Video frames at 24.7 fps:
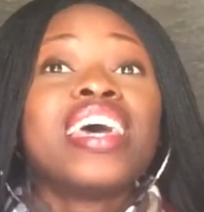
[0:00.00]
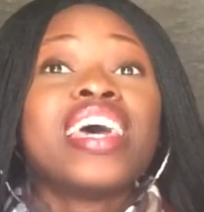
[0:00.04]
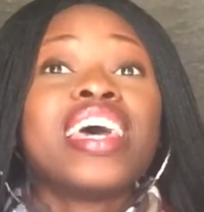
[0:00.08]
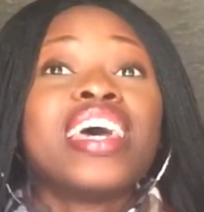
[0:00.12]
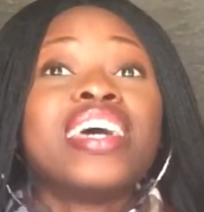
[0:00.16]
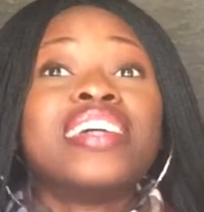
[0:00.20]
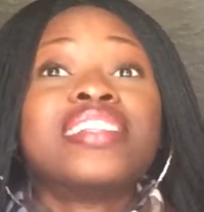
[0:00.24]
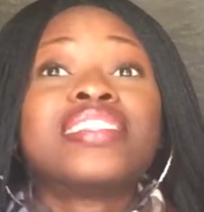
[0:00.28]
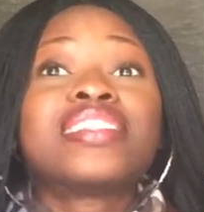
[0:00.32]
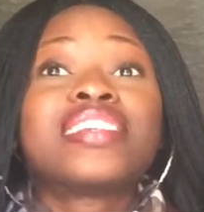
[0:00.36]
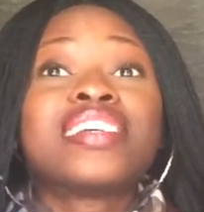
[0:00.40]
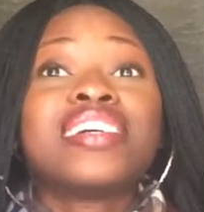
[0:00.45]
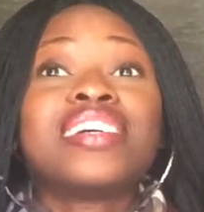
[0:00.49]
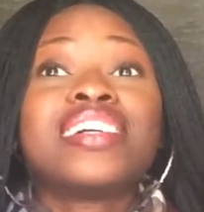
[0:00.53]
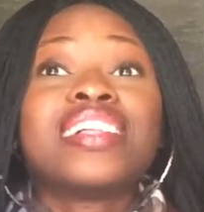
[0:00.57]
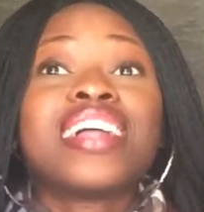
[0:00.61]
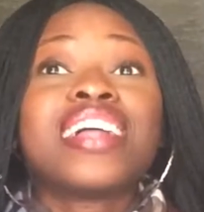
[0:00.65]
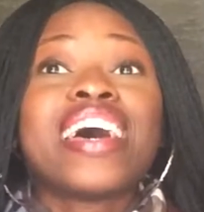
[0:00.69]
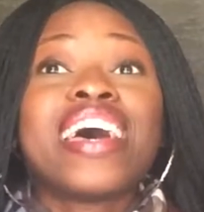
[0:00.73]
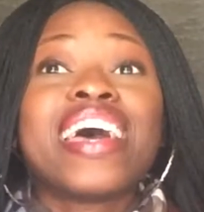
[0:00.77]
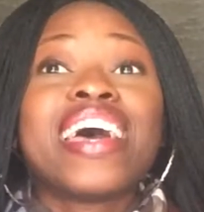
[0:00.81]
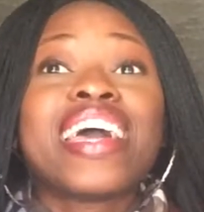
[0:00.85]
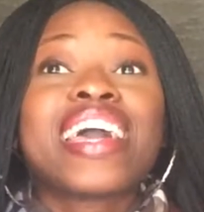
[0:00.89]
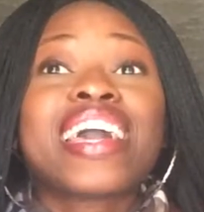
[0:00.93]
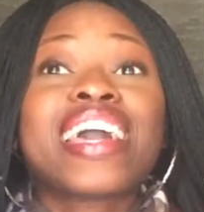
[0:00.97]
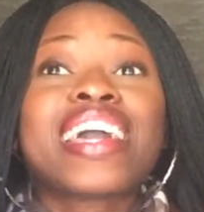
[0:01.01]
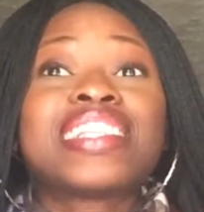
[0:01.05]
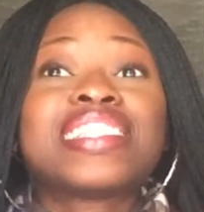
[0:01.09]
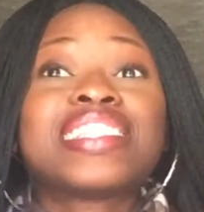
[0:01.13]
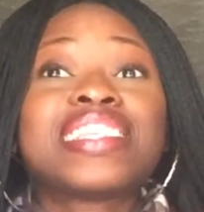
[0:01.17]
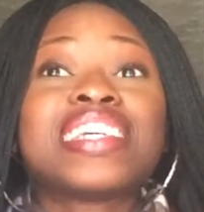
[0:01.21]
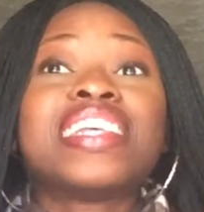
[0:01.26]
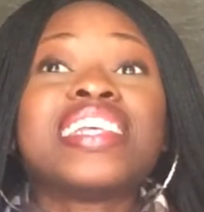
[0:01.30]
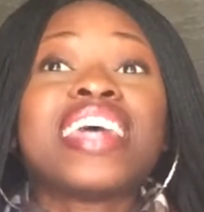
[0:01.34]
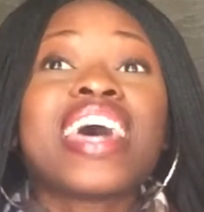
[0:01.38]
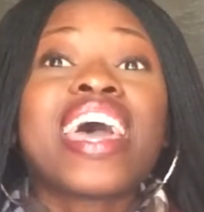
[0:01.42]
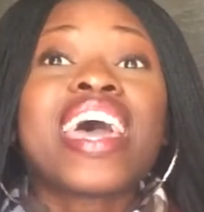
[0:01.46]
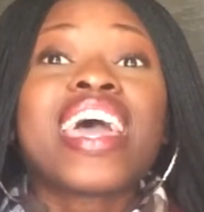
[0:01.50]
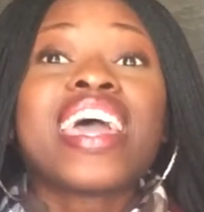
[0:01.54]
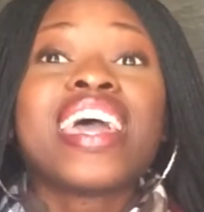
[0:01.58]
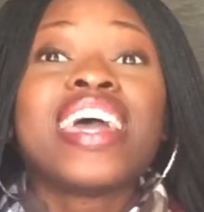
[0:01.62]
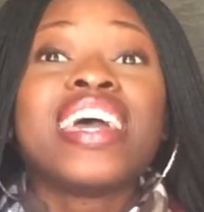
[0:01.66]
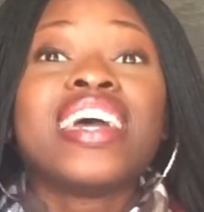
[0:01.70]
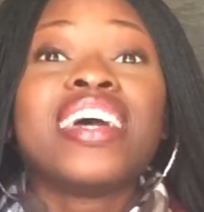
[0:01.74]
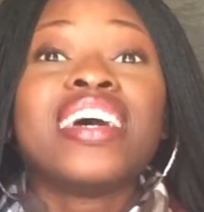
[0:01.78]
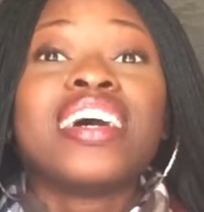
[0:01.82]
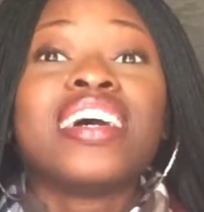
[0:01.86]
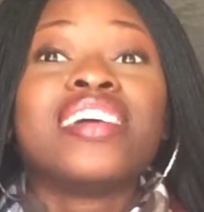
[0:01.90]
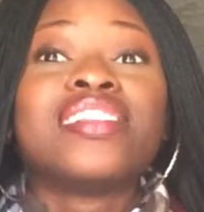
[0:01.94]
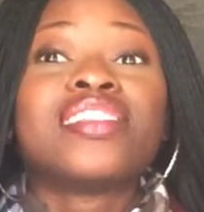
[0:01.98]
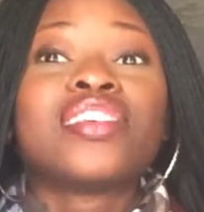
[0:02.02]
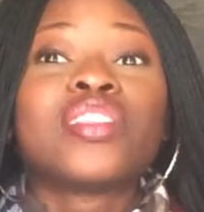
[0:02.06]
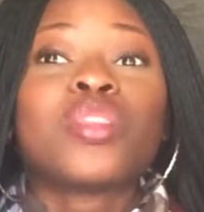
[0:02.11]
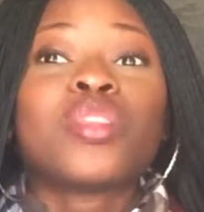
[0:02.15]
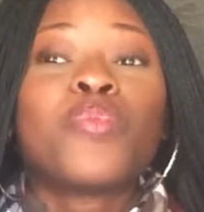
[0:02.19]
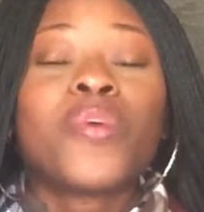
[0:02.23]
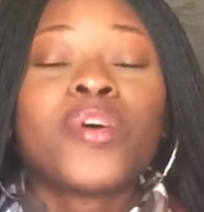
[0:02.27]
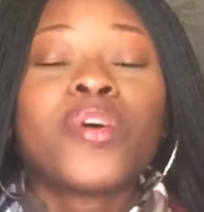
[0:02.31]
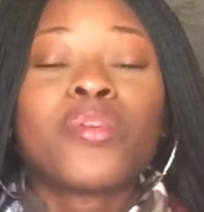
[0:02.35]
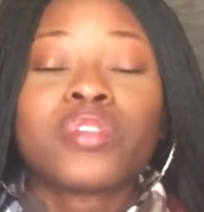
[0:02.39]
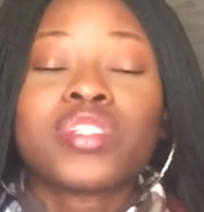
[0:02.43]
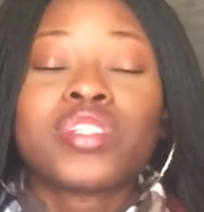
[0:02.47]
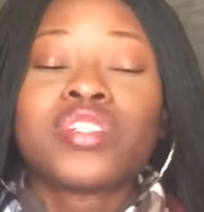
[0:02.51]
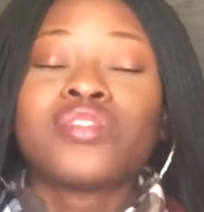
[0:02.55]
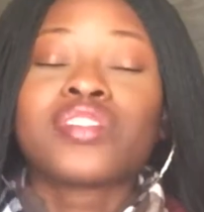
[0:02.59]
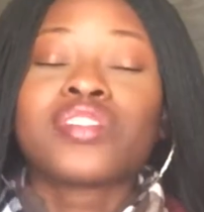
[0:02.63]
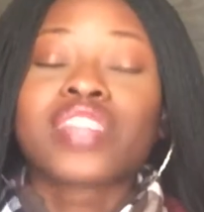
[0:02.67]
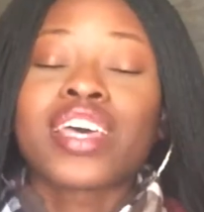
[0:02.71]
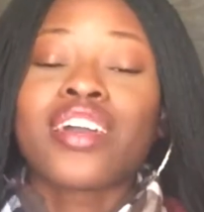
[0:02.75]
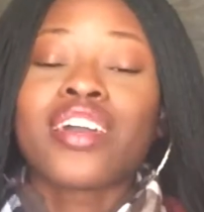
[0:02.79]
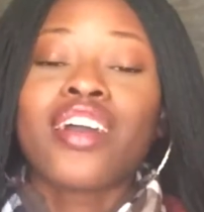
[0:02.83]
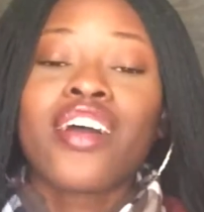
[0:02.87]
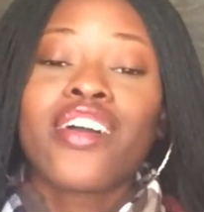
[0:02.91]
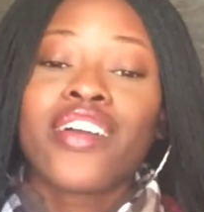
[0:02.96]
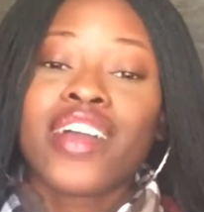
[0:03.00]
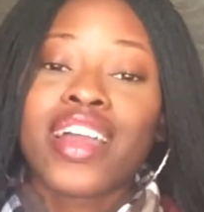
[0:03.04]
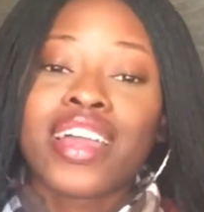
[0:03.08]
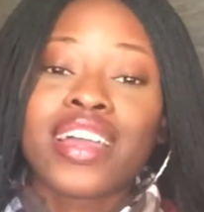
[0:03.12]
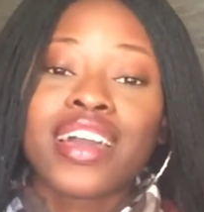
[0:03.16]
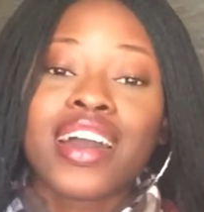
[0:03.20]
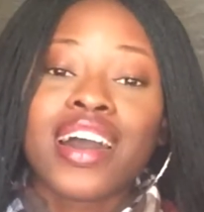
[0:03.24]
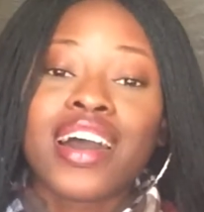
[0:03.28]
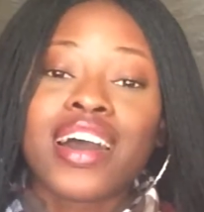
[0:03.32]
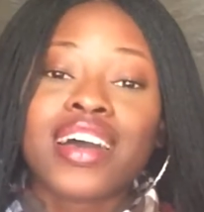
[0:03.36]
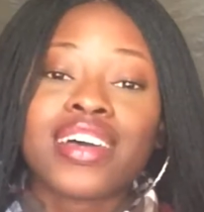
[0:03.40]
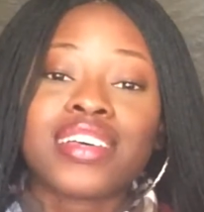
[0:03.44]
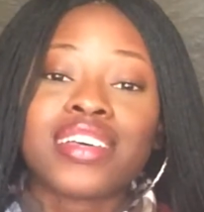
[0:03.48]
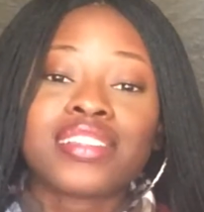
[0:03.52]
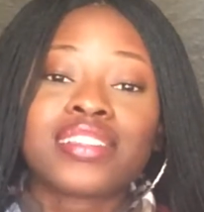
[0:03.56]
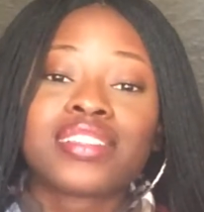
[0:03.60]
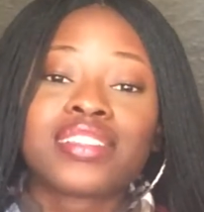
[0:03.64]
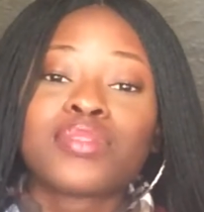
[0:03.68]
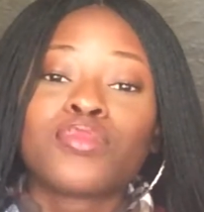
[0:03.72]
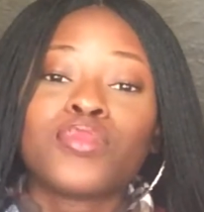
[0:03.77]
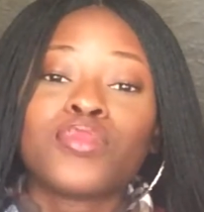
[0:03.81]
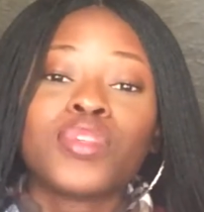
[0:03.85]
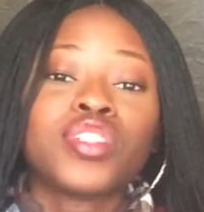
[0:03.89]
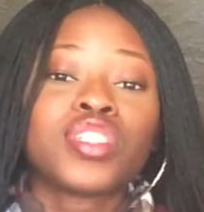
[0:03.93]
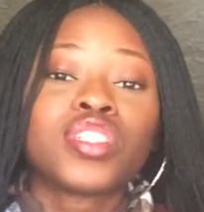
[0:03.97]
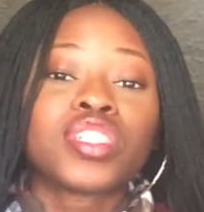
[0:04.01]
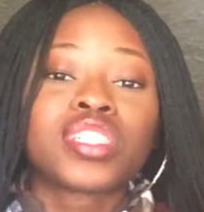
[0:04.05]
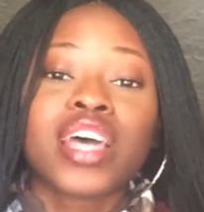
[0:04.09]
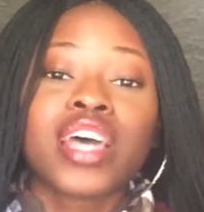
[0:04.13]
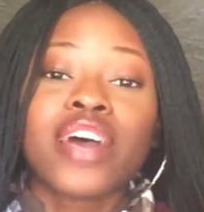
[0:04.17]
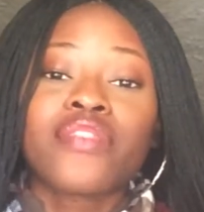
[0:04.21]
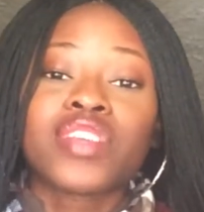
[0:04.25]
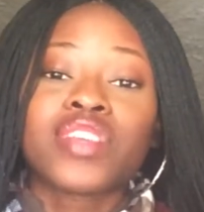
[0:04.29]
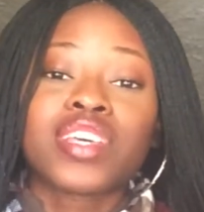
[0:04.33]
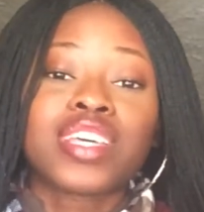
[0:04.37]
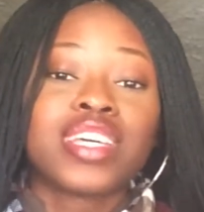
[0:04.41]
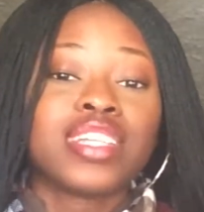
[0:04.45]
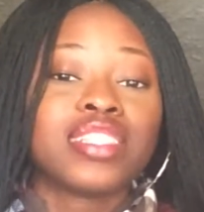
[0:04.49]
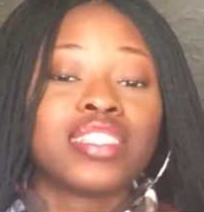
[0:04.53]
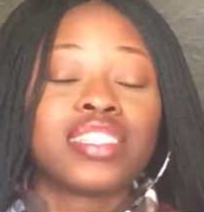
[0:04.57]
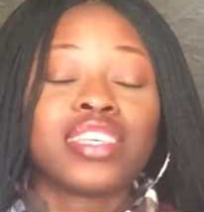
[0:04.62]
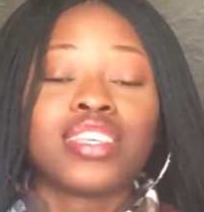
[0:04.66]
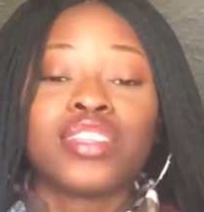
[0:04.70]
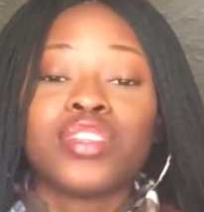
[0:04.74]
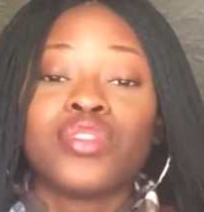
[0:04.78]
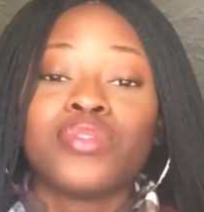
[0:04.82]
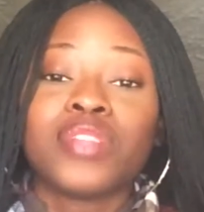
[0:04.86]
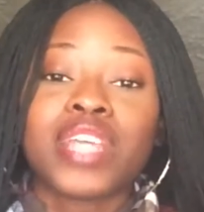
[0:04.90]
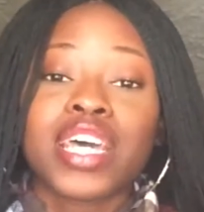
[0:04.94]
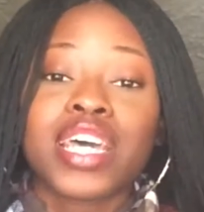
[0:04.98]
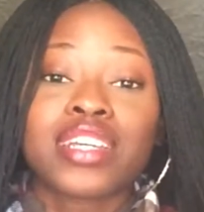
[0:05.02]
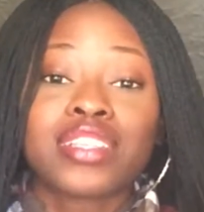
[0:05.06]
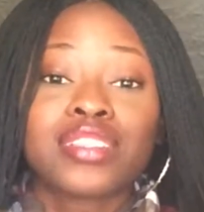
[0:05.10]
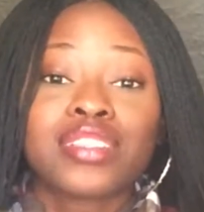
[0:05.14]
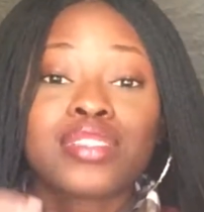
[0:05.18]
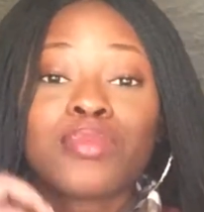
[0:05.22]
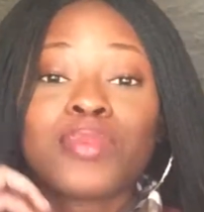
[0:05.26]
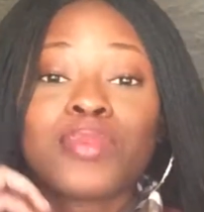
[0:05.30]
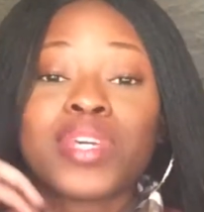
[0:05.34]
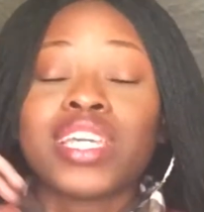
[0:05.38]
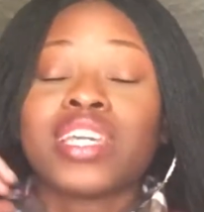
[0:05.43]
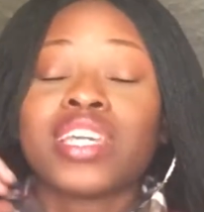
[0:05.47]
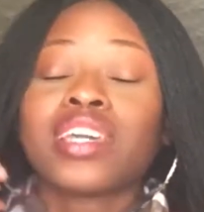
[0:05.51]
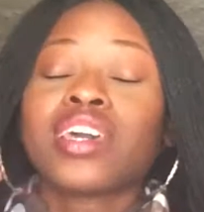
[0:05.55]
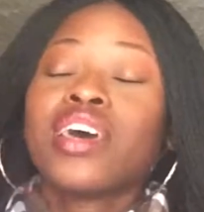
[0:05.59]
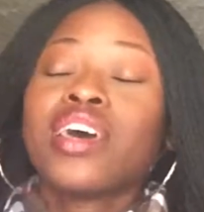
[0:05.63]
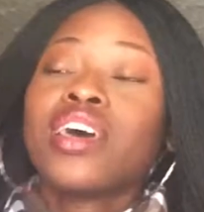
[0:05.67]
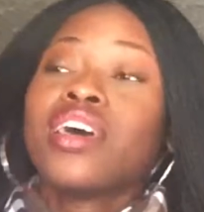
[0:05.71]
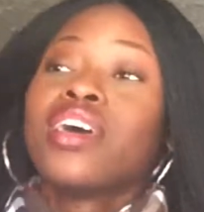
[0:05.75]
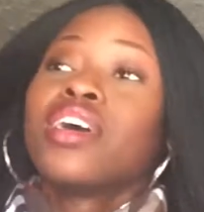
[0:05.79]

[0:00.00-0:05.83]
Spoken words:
into like today, until the point where she was like, all right, guys, we'll just have to continue next week.